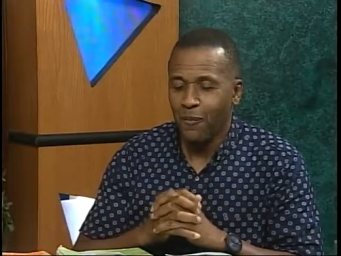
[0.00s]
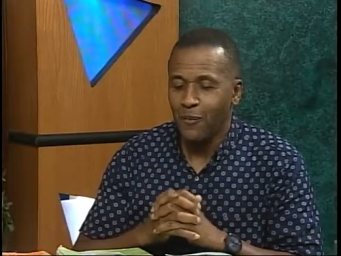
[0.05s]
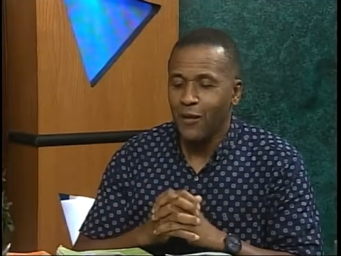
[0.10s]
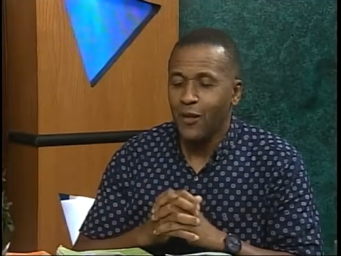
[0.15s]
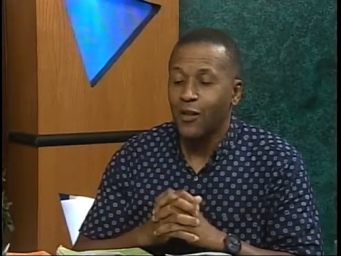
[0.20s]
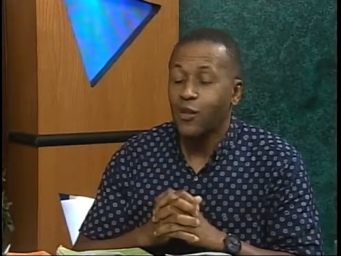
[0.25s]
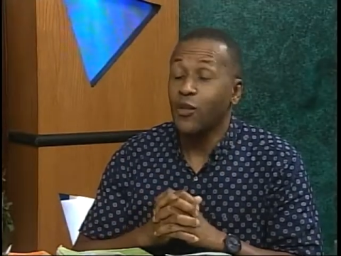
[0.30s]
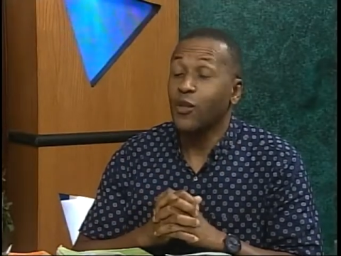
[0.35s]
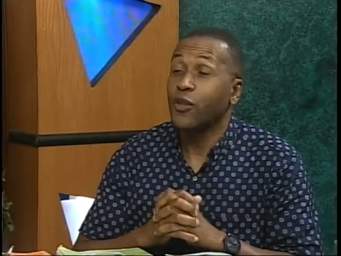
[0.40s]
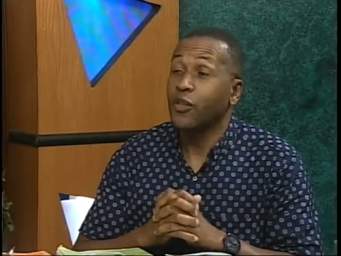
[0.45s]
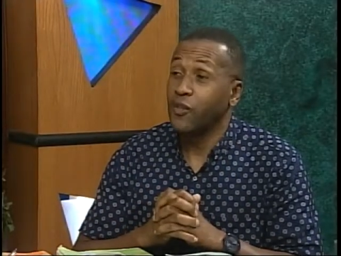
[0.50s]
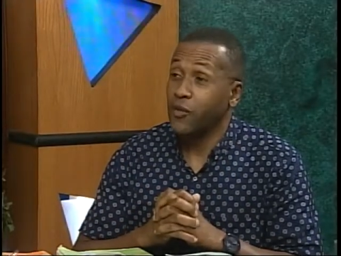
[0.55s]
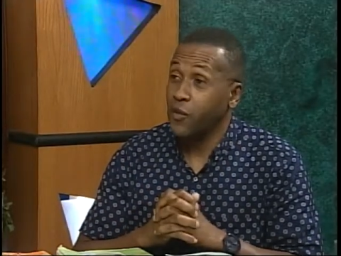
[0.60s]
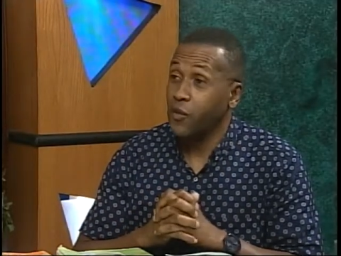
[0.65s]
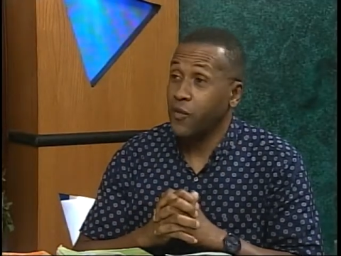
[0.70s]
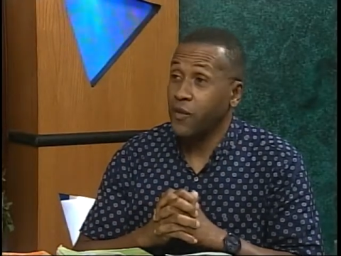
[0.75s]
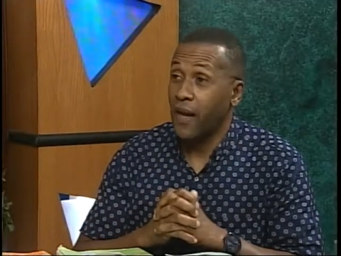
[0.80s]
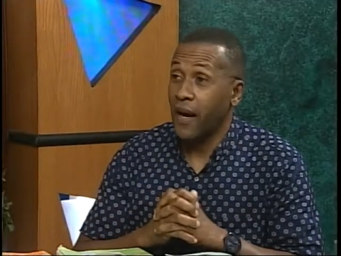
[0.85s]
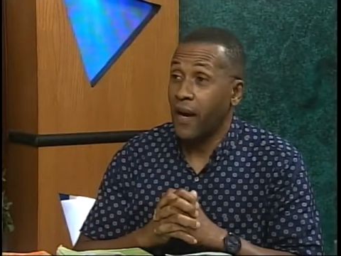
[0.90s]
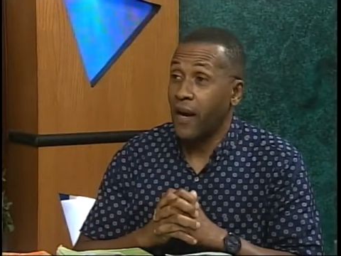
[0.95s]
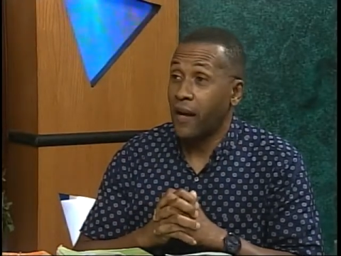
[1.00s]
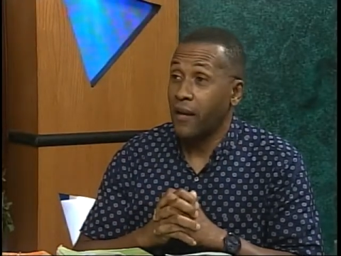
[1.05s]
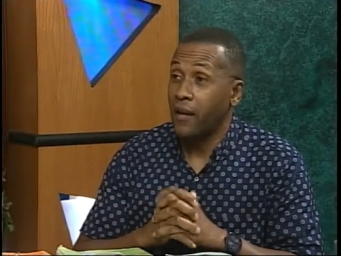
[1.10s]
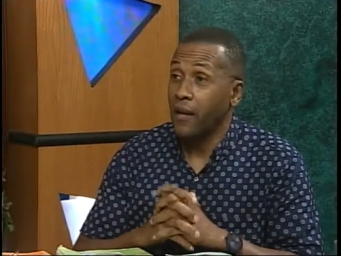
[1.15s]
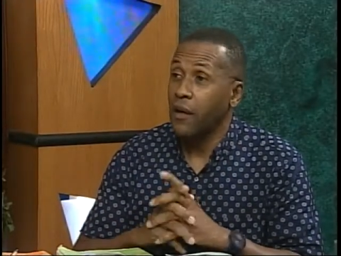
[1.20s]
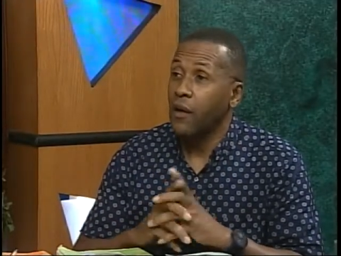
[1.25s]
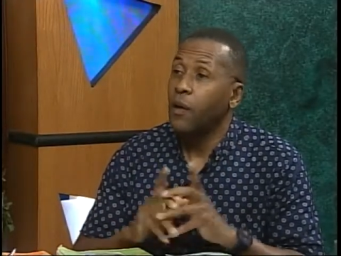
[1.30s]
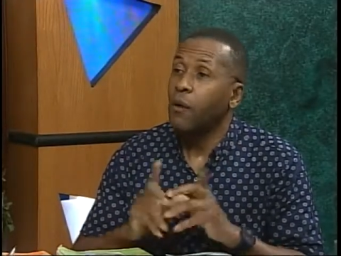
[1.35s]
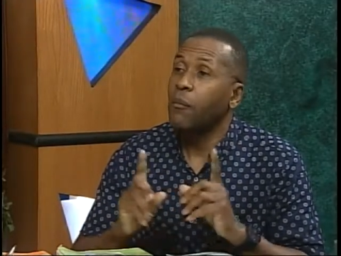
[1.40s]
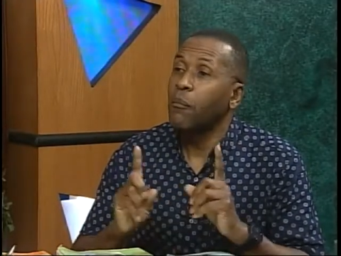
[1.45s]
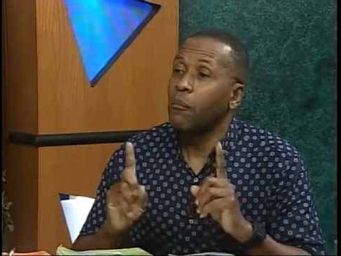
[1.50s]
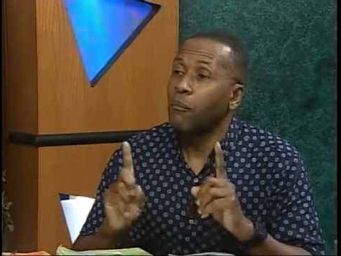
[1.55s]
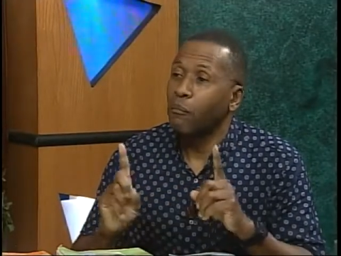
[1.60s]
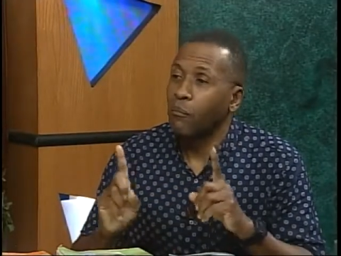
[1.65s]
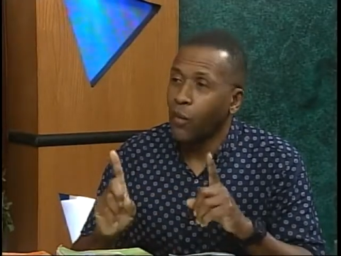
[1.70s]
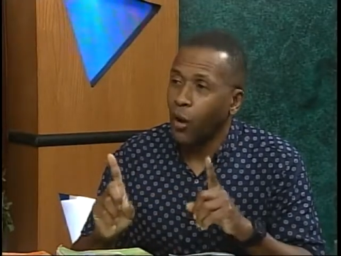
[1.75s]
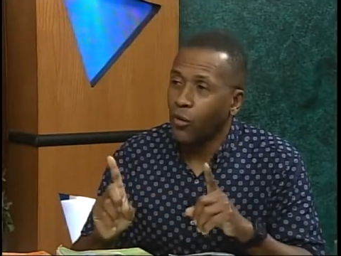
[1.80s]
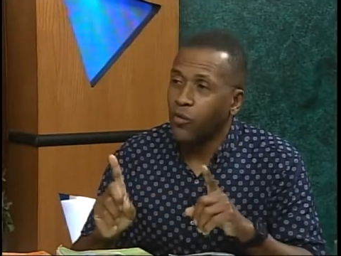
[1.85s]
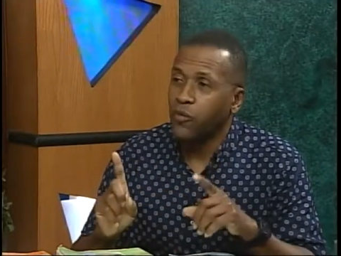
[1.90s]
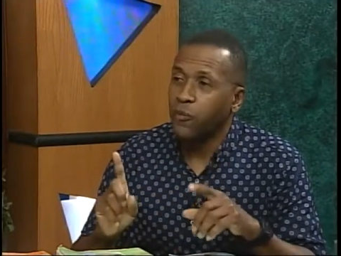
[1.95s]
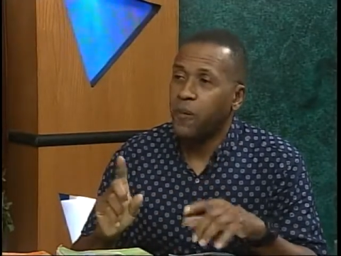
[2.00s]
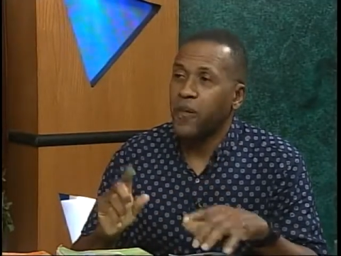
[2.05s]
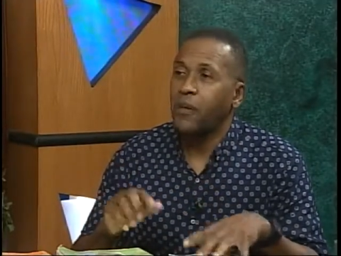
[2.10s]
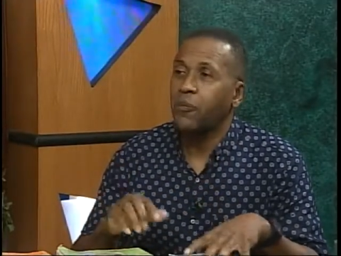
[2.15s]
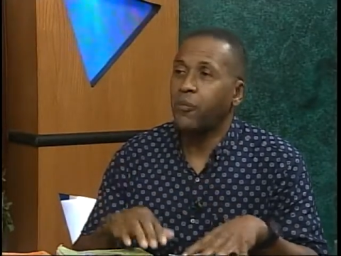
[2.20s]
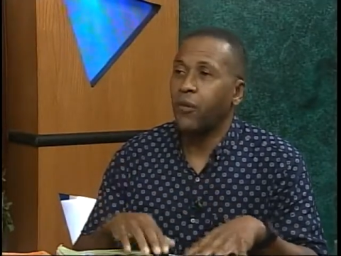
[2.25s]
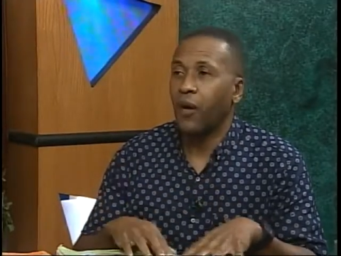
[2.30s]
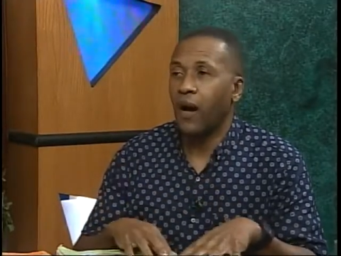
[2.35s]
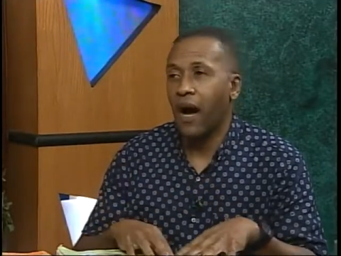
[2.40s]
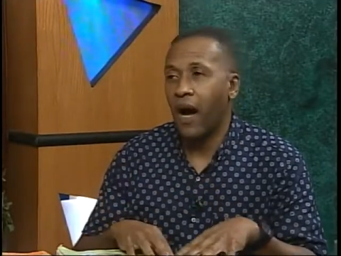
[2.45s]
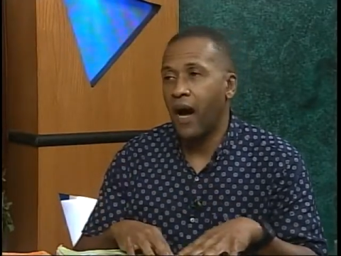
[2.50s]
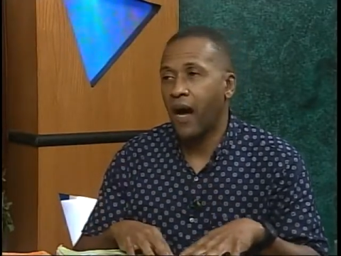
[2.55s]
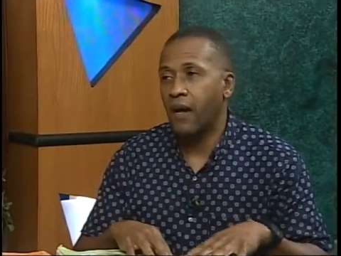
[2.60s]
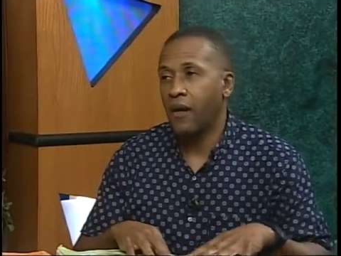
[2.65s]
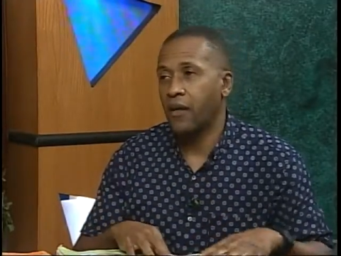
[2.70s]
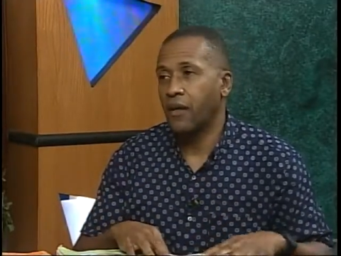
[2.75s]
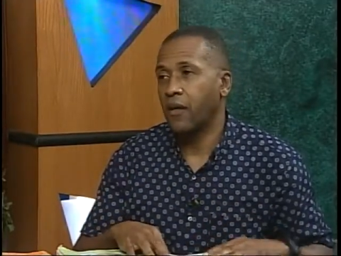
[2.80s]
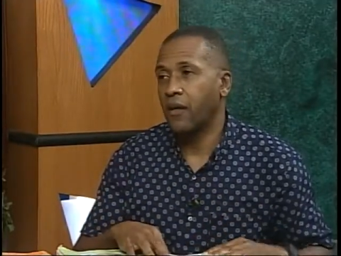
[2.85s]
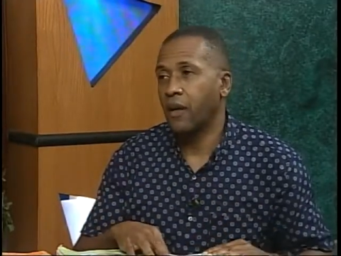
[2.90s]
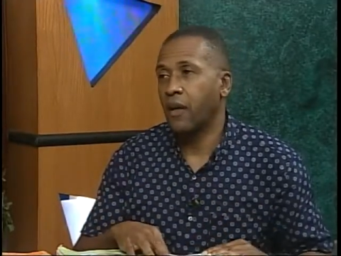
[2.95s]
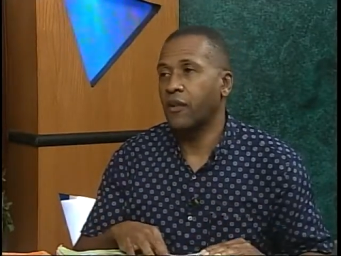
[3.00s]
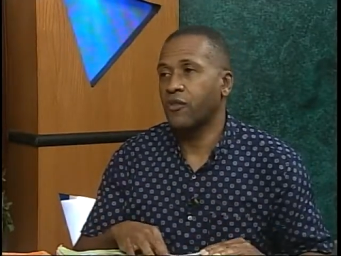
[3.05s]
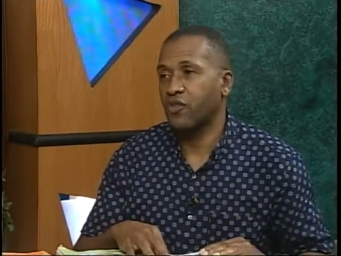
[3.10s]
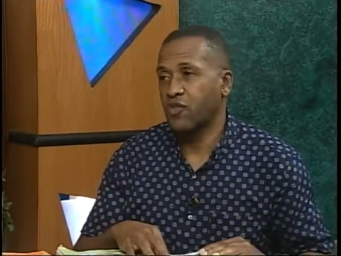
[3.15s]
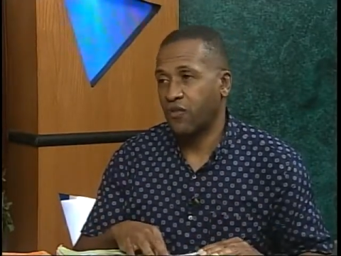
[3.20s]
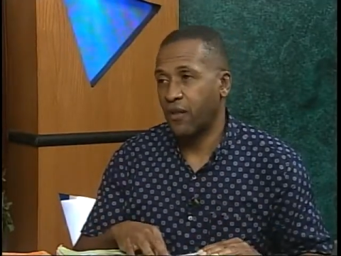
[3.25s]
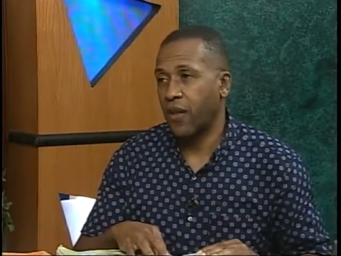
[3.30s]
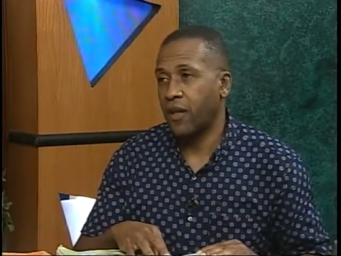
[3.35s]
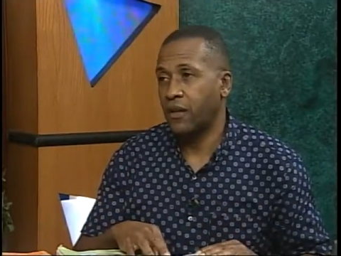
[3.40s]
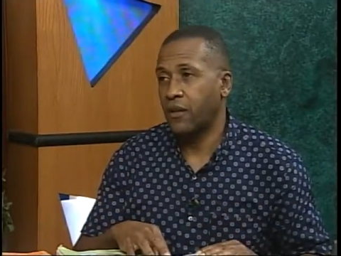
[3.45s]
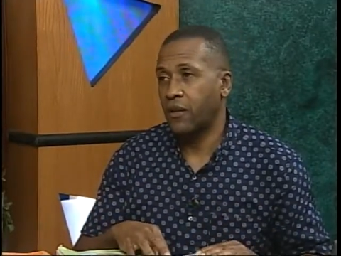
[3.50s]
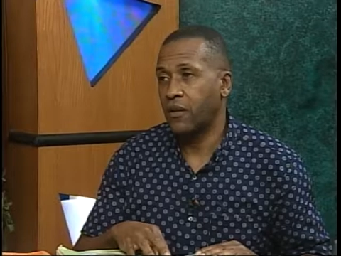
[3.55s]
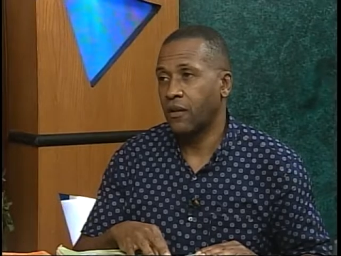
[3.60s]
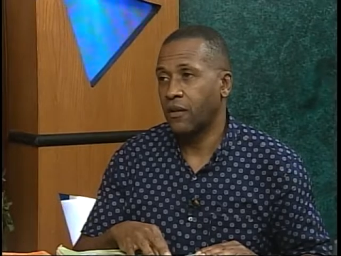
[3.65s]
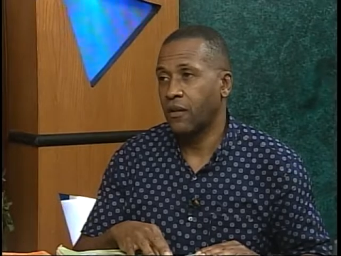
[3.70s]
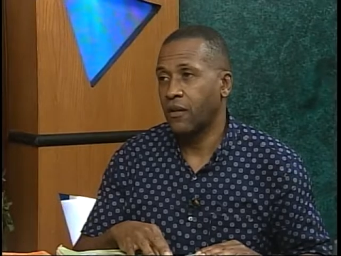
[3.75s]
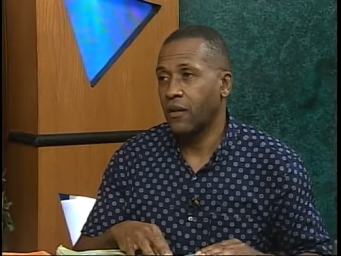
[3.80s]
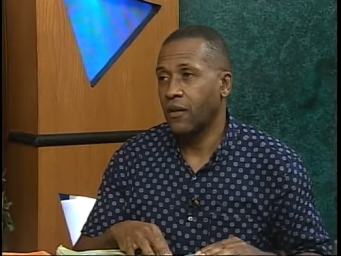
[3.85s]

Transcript: you can do that. Most people hire a trainer